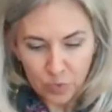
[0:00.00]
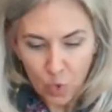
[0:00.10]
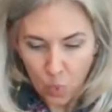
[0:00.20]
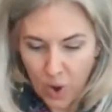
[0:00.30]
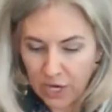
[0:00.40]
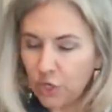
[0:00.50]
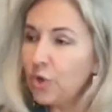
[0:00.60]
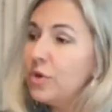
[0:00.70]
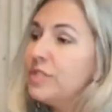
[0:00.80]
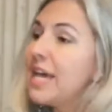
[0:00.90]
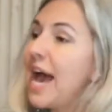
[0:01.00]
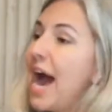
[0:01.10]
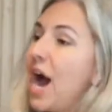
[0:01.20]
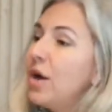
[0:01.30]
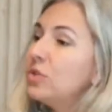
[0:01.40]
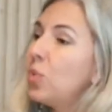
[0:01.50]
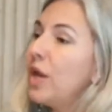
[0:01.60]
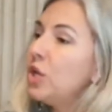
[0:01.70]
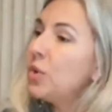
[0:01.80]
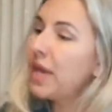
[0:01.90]
when you doubt,
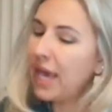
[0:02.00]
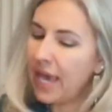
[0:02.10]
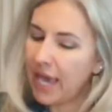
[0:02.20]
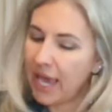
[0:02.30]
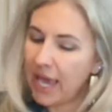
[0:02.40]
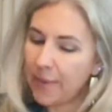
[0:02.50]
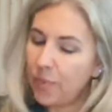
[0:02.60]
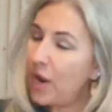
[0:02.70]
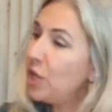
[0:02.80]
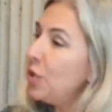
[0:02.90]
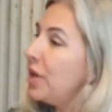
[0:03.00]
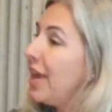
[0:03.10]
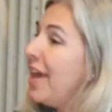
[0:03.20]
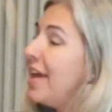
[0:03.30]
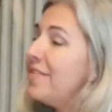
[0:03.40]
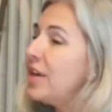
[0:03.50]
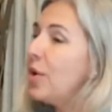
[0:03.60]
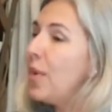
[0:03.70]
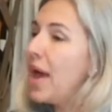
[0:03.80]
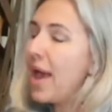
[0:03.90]
when you keep, when you give it
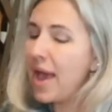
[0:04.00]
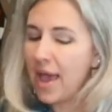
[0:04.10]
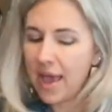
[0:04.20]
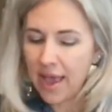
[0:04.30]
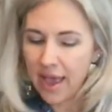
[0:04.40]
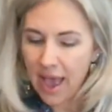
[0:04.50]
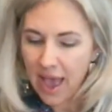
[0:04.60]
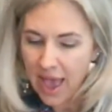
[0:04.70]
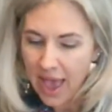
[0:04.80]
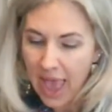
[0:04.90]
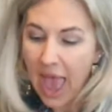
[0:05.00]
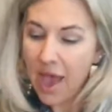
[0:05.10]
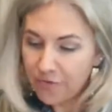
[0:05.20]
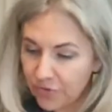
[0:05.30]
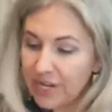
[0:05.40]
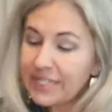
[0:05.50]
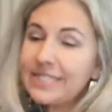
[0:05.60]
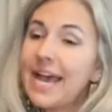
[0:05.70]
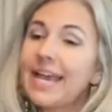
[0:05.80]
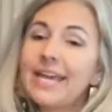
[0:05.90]
away, every
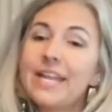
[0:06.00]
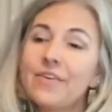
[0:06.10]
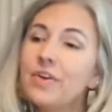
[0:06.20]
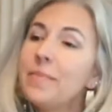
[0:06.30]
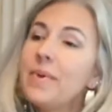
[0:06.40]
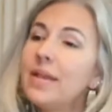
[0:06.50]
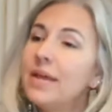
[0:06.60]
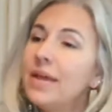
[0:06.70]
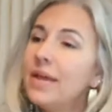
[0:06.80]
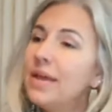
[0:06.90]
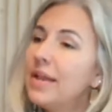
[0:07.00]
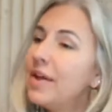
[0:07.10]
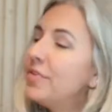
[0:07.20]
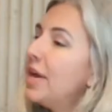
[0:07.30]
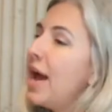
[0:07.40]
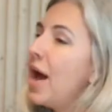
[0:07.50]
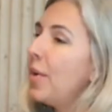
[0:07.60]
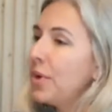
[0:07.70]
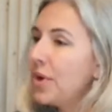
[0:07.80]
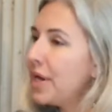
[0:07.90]
second, every minute, every
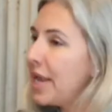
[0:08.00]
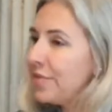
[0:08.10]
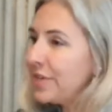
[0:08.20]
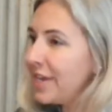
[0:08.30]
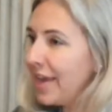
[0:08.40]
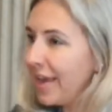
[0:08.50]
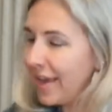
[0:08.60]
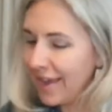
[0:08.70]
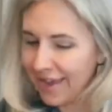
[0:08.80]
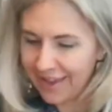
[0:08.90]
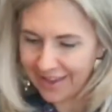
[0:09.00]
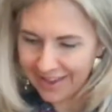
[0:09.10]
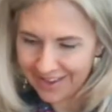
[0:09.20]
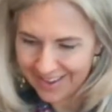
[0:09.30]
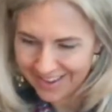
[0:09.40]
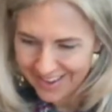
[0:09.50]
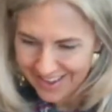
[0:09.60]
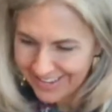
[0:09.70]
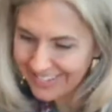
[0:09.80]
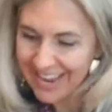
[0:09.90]
hour, and every day,
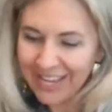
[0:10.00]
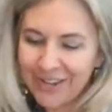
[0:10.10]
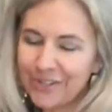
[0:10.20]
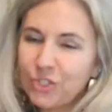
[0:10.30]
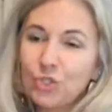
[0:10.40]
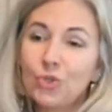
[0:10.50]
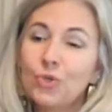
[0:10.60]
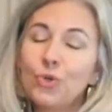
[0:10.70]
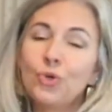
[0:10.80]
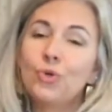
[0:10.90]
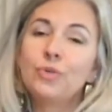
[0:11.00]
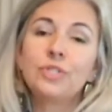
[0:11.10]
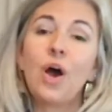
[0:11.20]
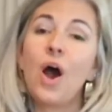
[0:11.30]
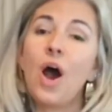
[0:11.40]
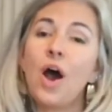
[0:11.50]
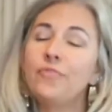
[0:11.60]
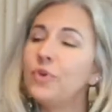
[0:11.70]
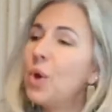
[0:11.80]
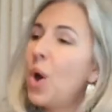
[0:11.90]
take your shoes
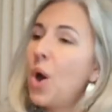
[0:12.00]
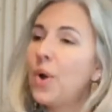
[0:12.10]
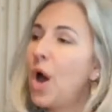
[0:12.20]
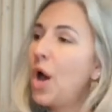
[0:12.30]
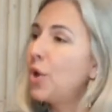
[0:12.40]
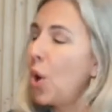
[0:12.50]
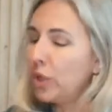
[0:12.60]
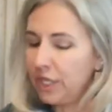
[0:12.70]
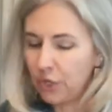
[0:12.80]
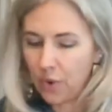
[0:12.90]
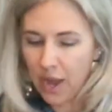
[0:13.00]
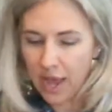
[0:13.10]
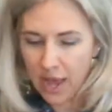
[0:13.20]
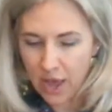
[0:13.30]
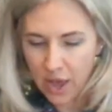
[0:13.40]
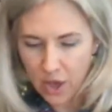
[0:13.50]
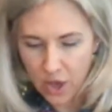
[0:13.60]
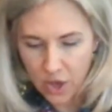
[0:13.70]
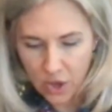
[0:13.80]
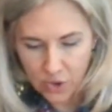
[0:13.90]
off, you're on holy
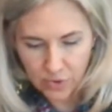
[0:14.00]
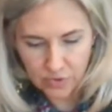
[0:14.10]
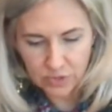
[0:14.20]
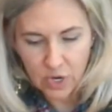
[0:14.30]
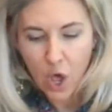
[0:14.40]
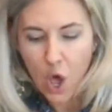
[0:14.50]
ground.